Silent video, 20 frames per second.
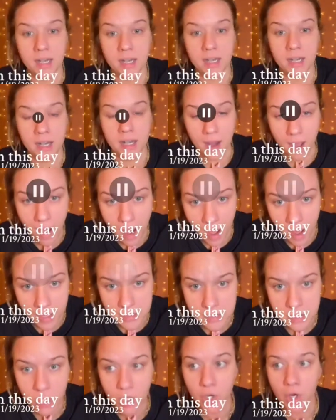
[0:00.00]

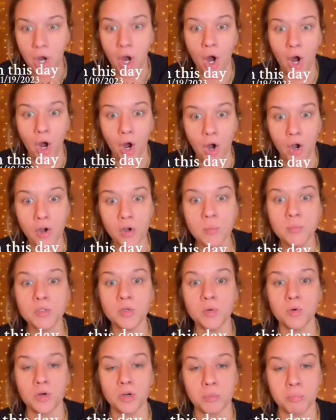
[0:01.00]
Not
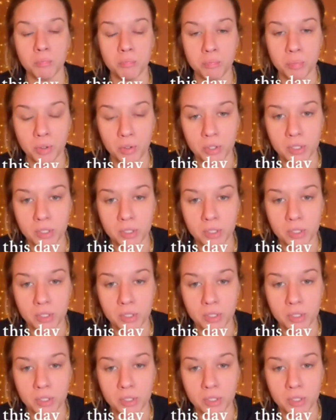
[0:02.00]
harmed or